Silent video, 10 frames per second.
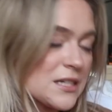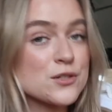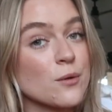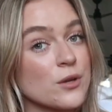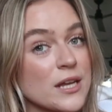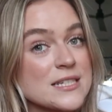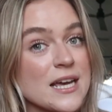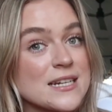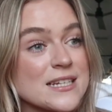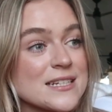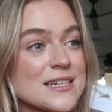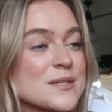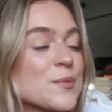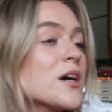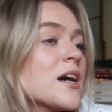So I'm really excited to get to
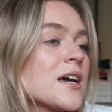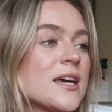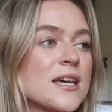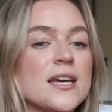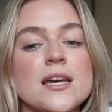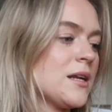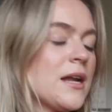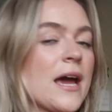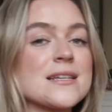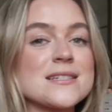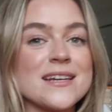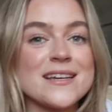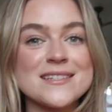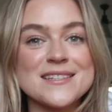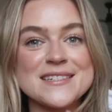his book. Next
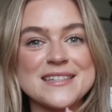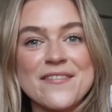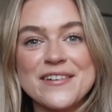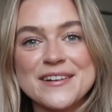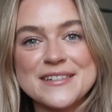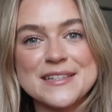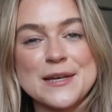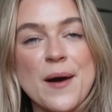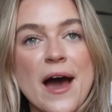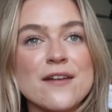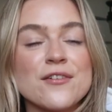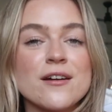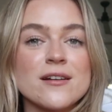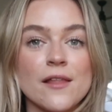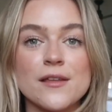is The 7-Year Slip. I have
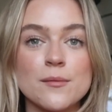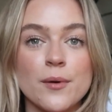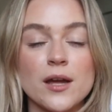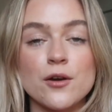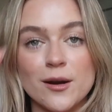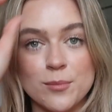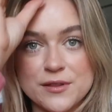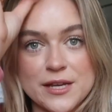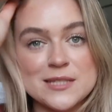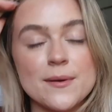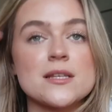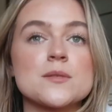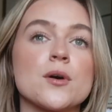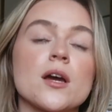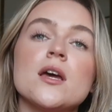heard nothing but incredible things about this
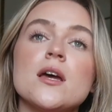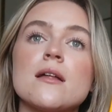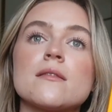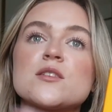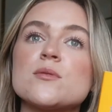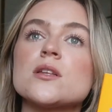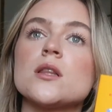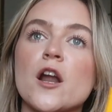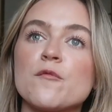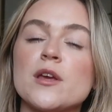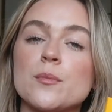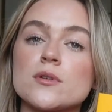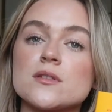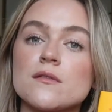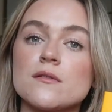book. This was a lot of
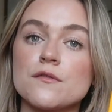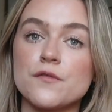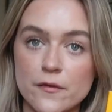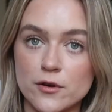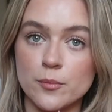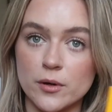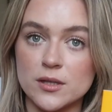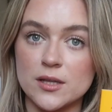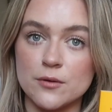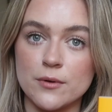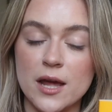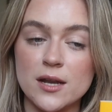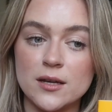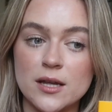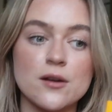people's favorite book that they read
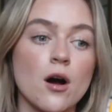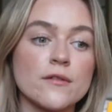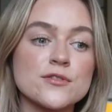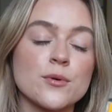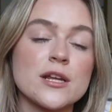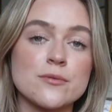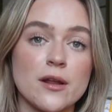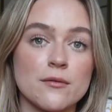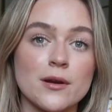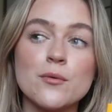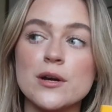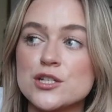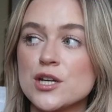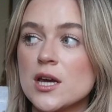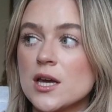in all of 2023, which